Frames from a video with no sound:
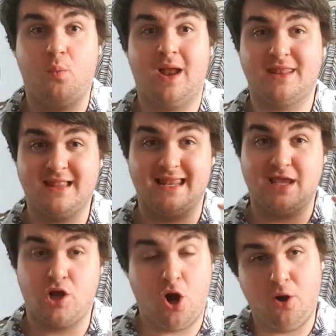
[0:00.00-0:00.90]
while still
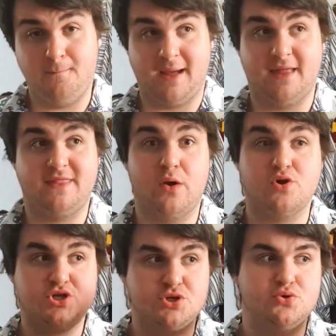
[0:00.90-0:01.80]
in combat. There were
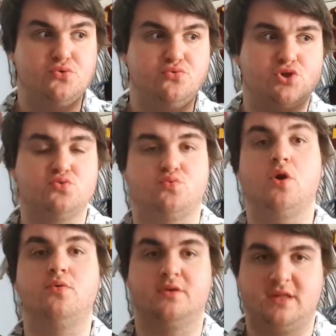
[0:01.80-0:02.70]
2
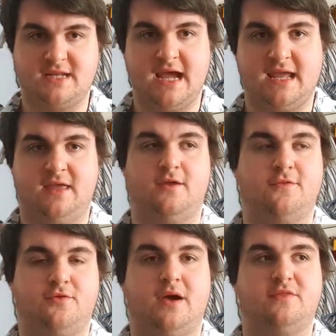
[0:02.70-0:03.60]
drones attacking him
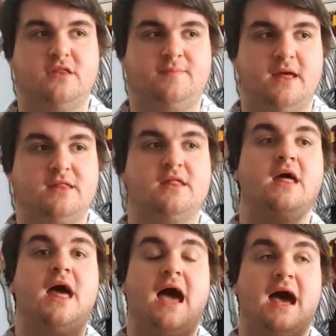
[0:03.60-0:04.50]
throughout this place,
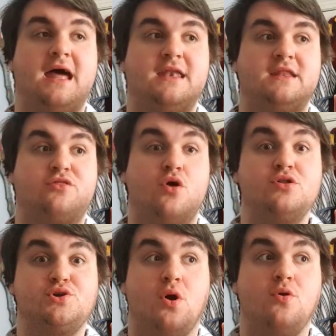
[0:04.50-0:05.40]
and those
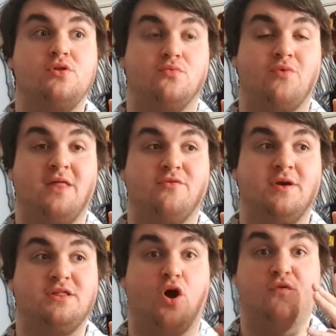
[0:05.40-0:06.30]
drones run the
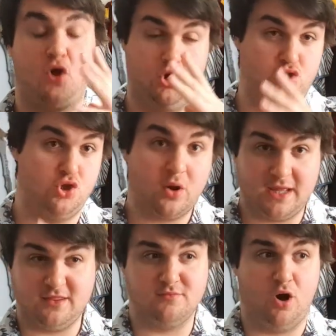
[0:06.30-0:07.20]
risk of
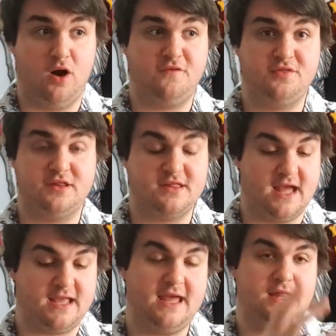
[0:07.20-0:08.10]
knocking them off the
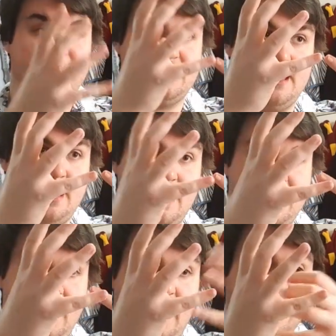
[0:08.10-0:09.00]
staircase.
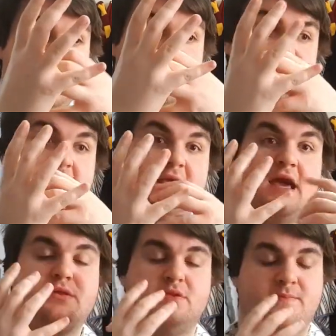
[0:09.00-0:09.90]
And this
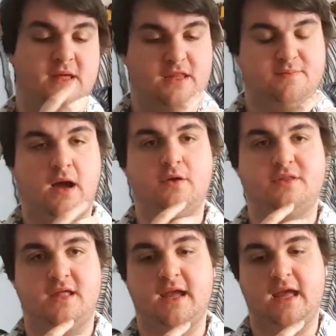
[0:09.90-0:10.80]
staircase was a big spiral
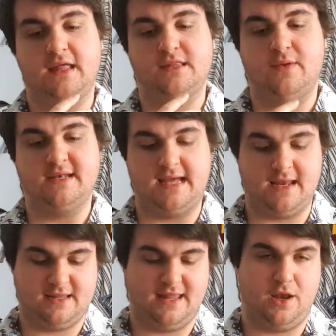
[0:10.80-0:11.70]
staircase that went
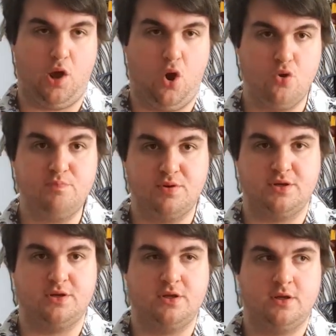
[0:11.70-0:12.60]
down into an
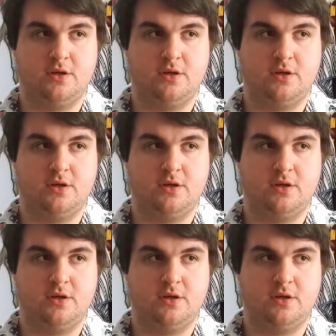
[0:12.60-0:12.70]
open